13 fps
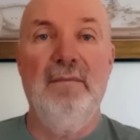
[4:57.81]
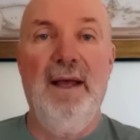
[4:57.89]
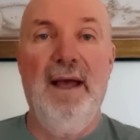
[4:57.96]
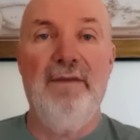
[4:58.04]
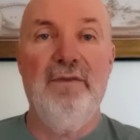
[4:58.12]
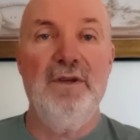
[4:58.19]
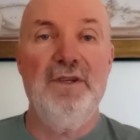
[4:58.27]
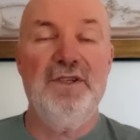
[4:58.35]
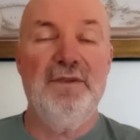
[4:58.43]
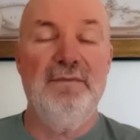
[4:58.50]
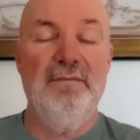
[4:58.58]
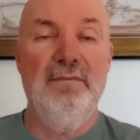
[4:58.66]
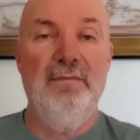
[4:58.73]

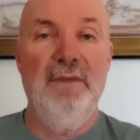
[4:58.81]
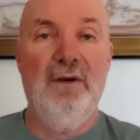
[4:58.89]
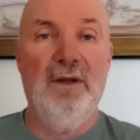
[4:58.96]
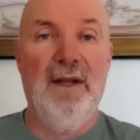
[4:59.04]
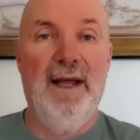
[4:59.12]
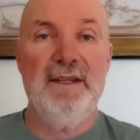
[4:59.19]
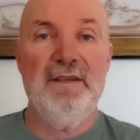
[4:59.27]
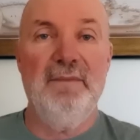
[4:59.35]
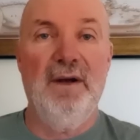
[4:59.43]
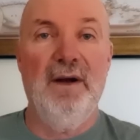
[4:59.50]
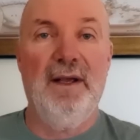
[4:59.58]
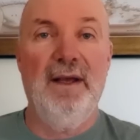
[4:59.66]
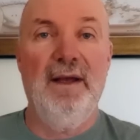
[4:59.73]
average middle class
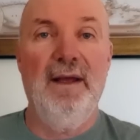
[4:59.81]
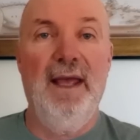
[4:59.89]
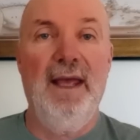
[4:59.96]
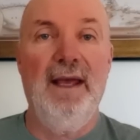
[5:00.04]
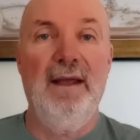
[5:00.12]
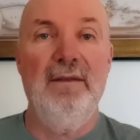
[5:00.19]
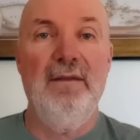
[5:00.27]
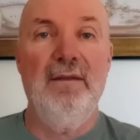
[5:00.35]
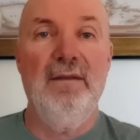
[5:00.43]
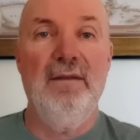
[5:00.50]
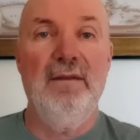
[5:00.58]
America and